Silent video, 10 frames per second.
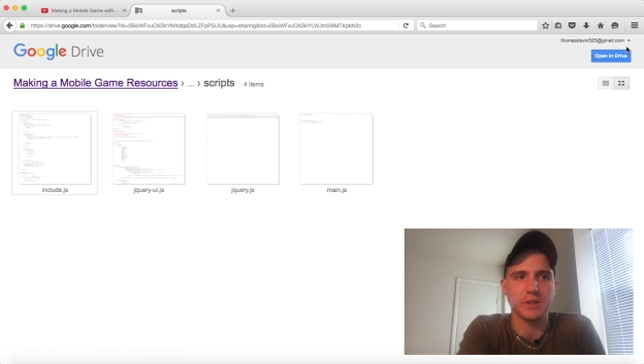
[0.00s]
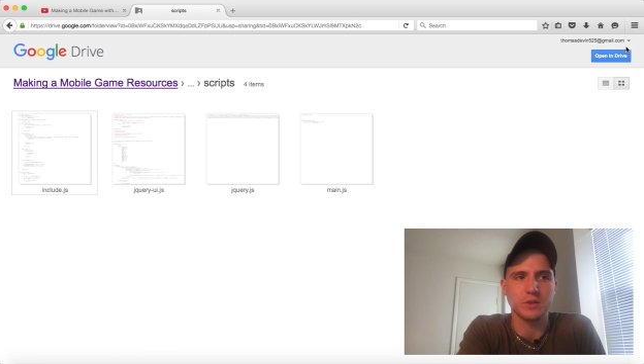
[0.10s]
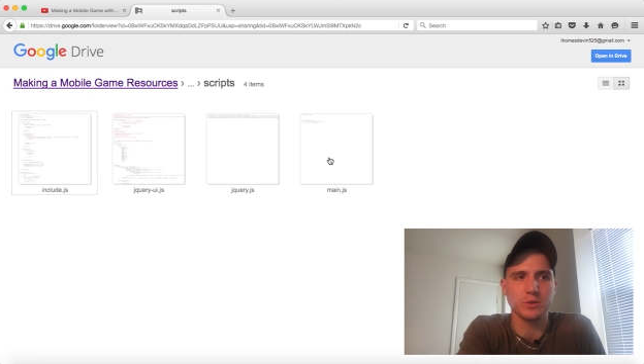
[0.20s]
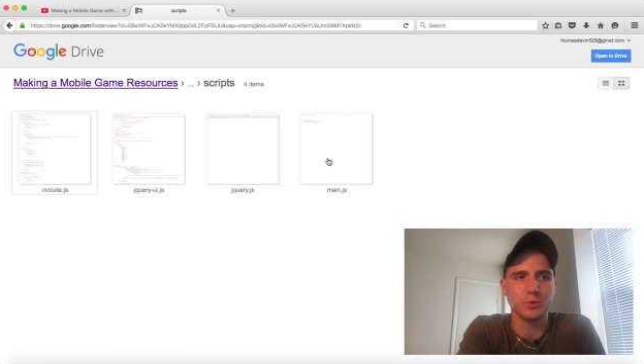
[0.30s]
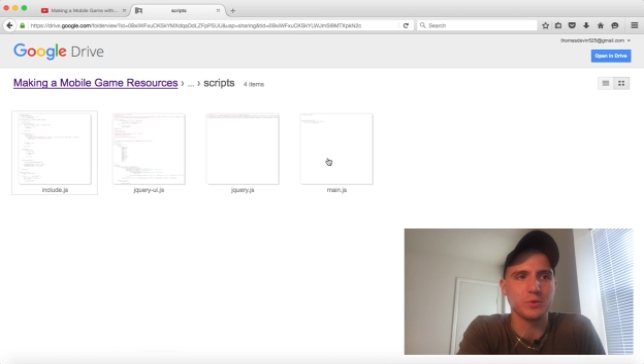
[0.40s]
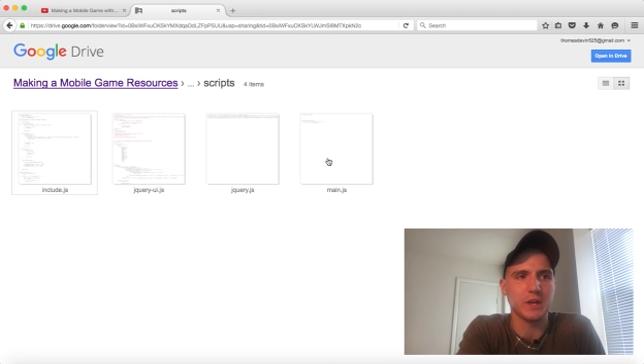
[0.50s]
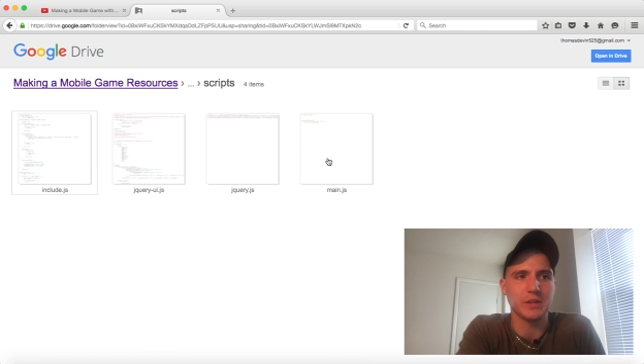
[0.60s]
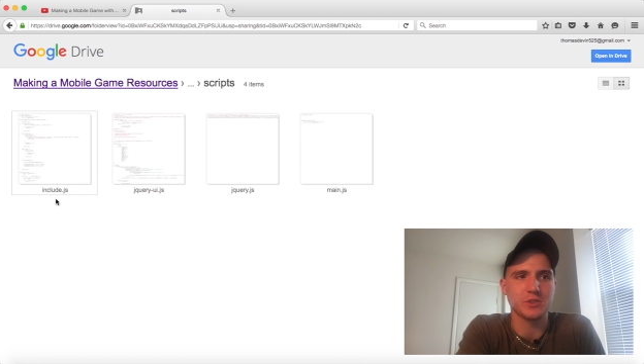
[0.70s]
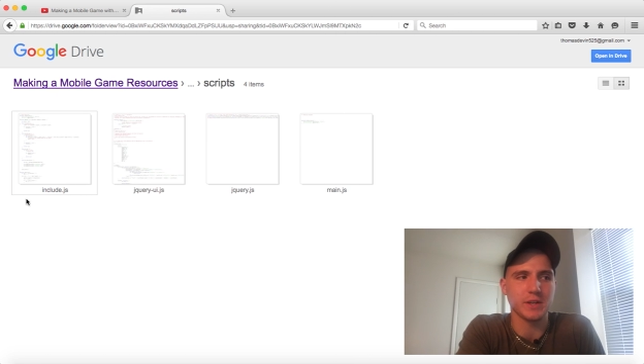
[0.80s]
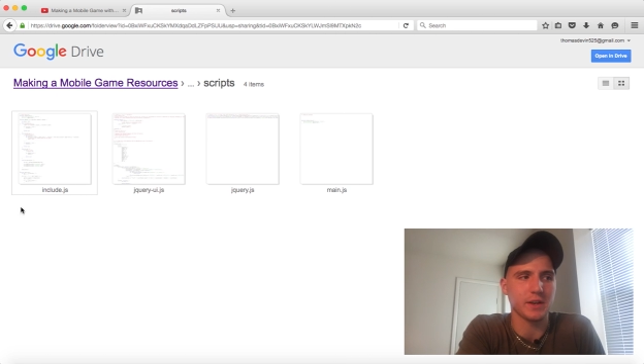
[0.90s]
include
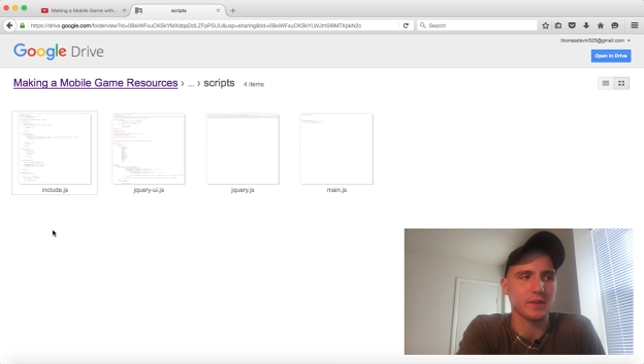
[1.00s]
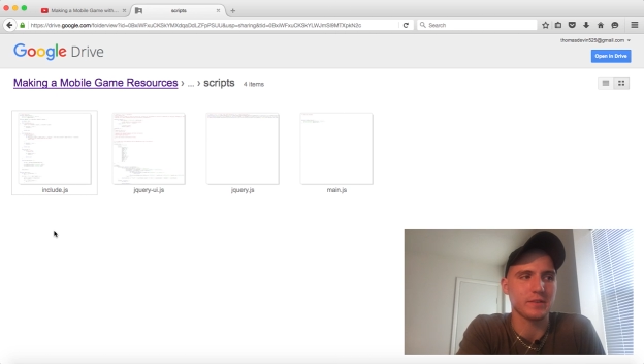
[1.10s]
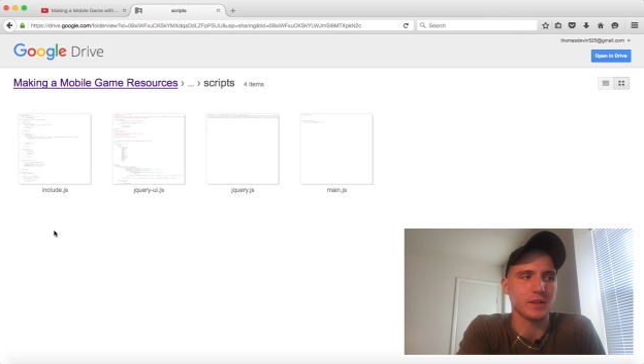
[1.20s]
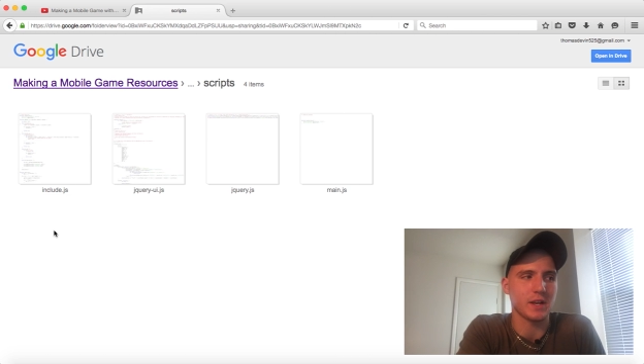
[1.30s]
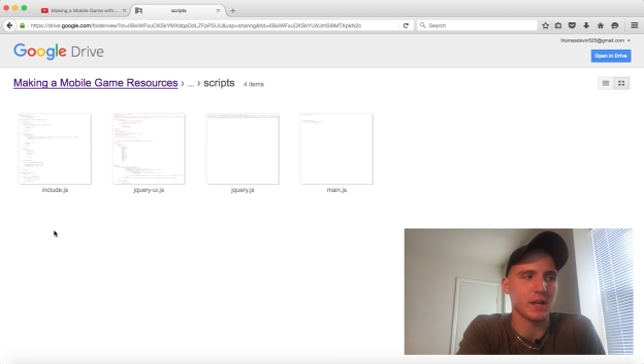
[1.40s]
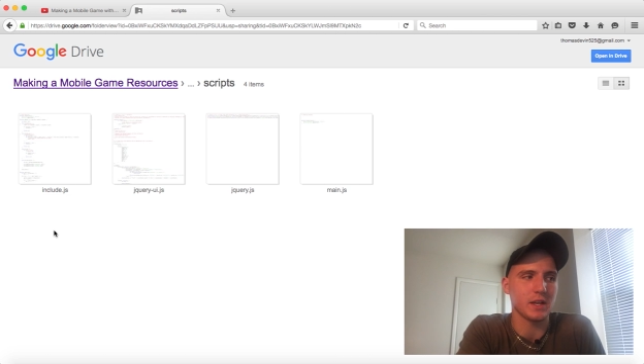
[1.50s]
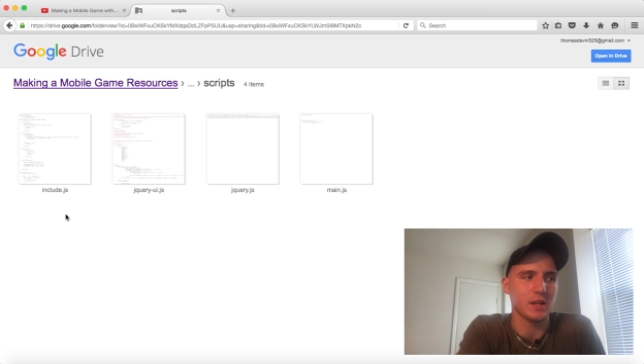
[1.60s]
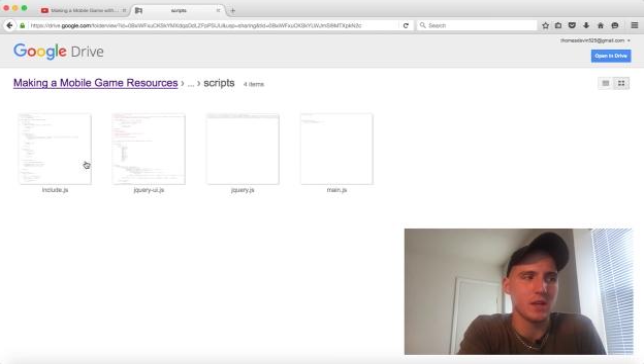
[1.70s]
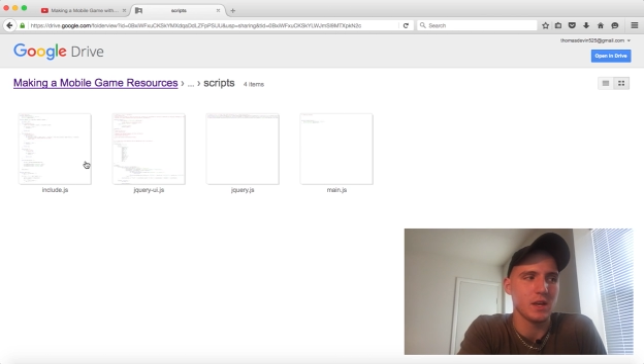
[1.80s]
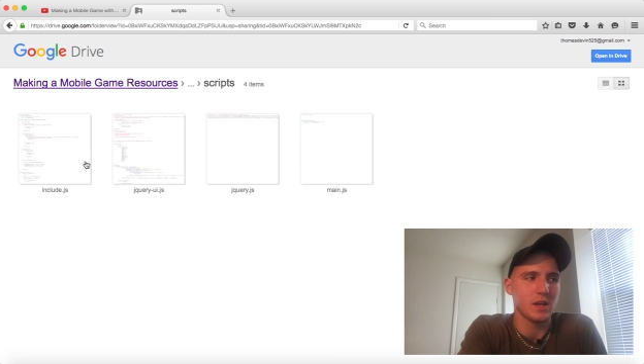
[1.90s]
dot J S, and
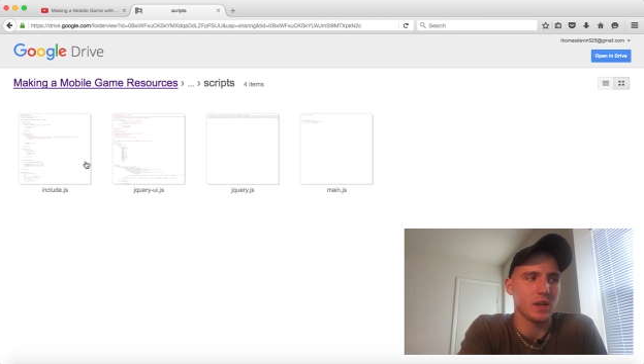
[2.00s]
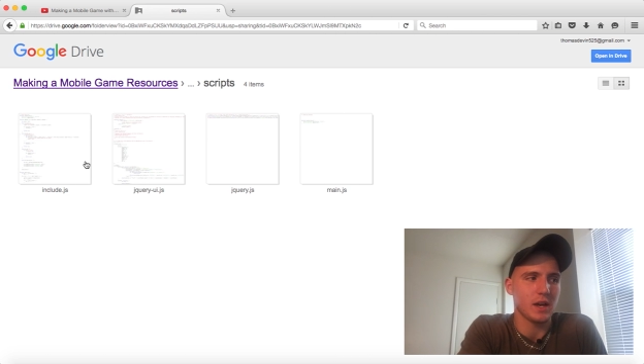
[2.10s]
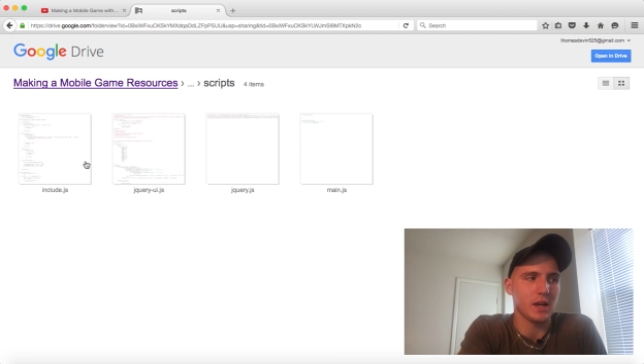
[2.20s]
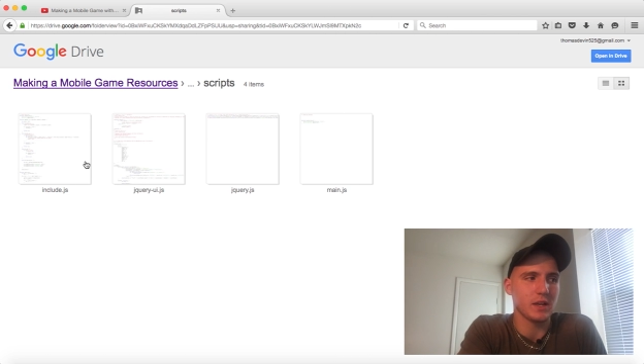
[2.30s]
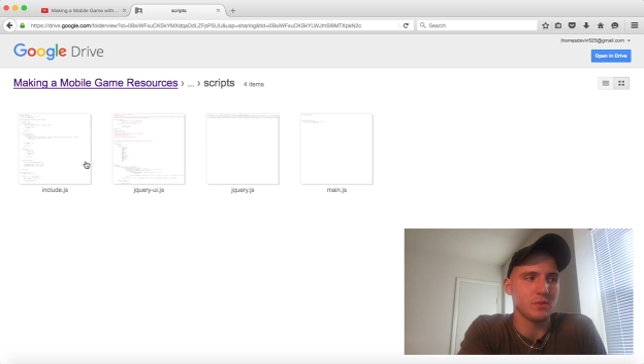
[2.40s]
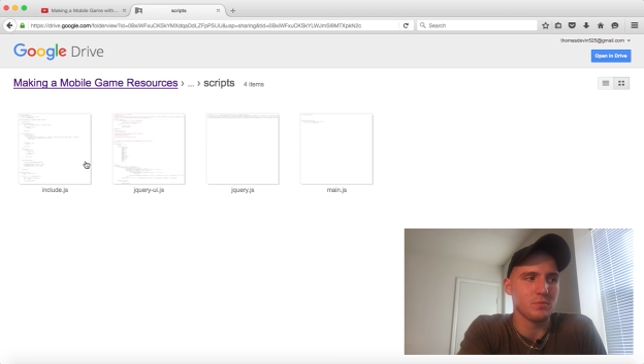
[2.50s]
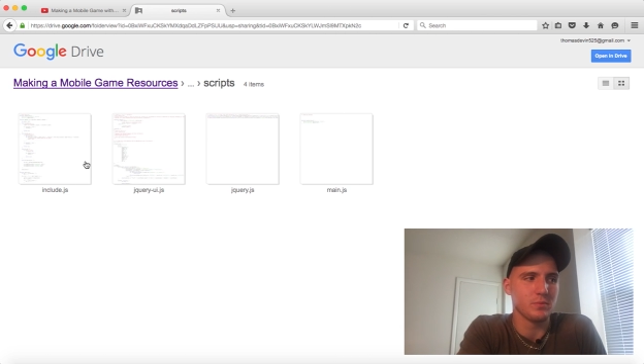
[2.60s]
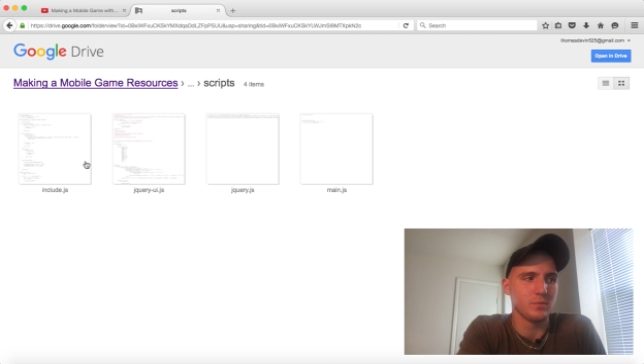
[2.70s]
I I